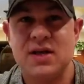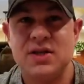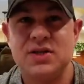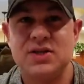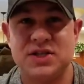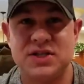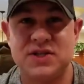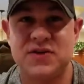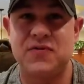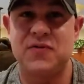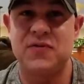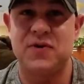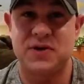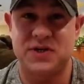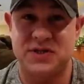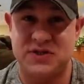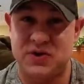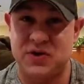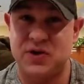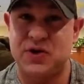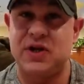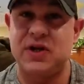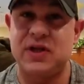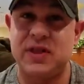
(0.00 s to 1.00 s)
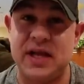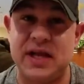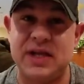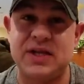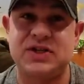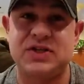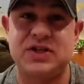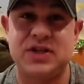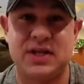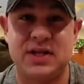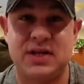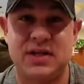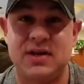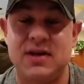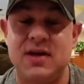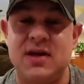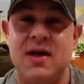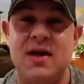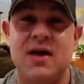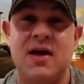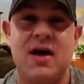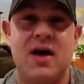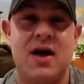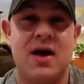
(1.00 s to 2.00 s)
Just for circulation,
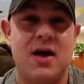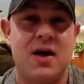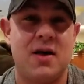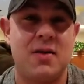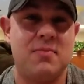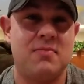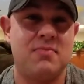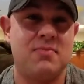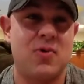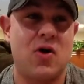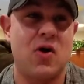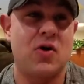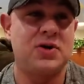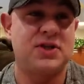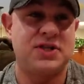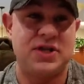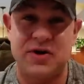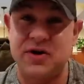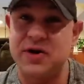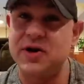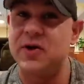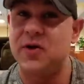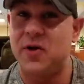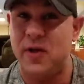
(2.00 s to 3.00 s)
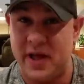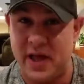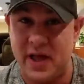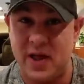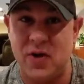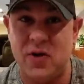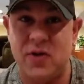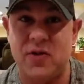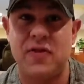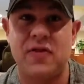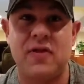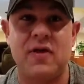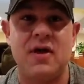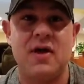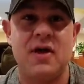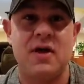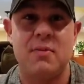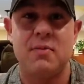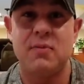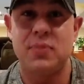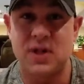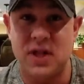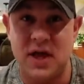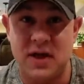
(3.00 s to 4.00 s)
um, arterial health, good
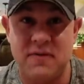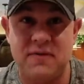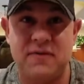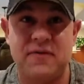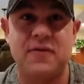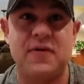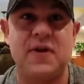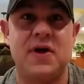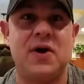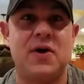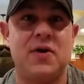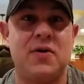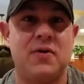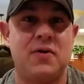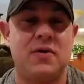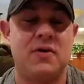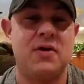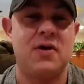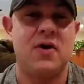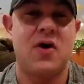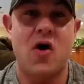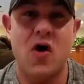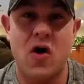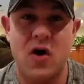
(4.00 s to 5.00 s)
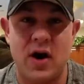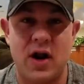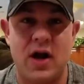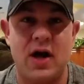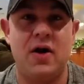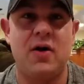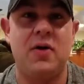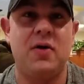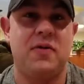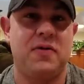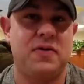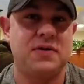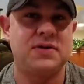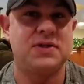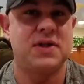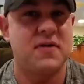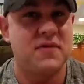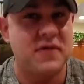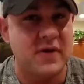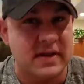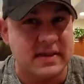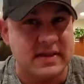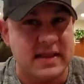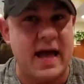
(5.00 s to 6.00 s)
blood flow, heart health, stuff
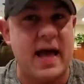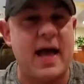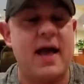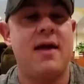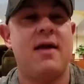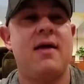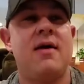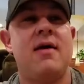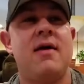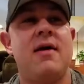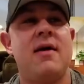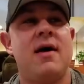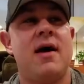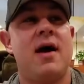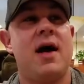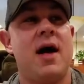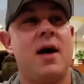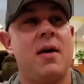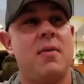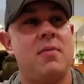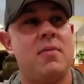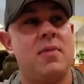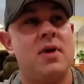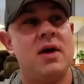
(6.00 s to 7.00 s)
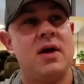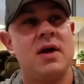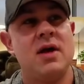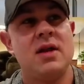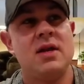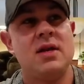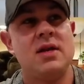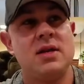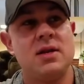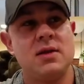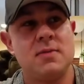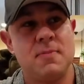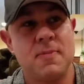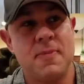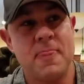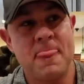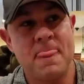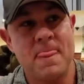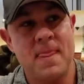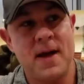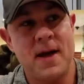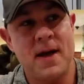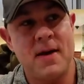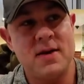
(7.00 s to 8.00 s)
like that. Yeah. Um, preventative.
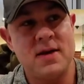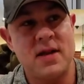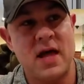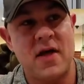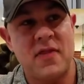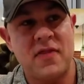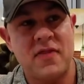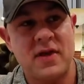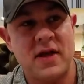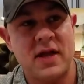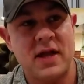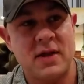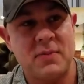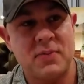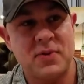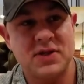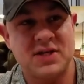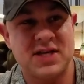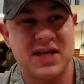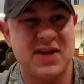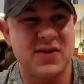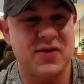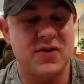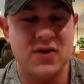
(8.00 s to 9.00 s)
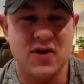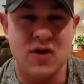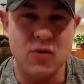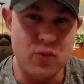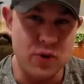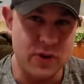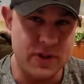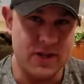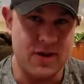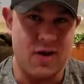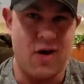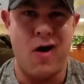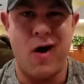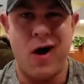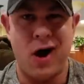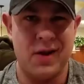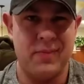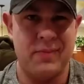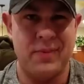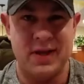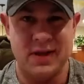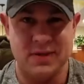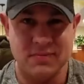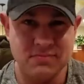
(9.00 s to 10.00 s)
Uh, nothing particularly to really
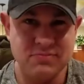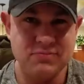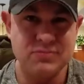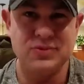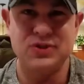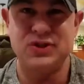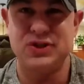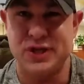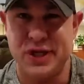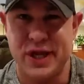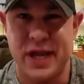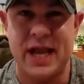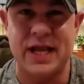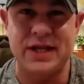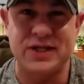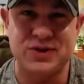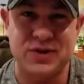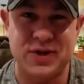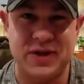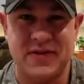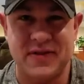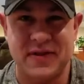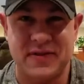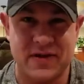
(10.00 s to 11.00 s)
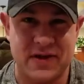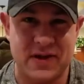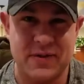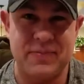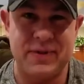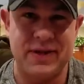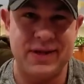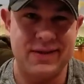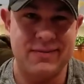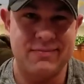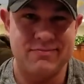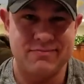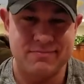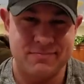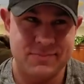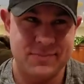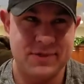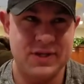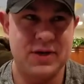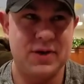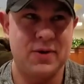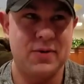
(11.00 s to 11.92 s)
augment G H or anything that could be. You know.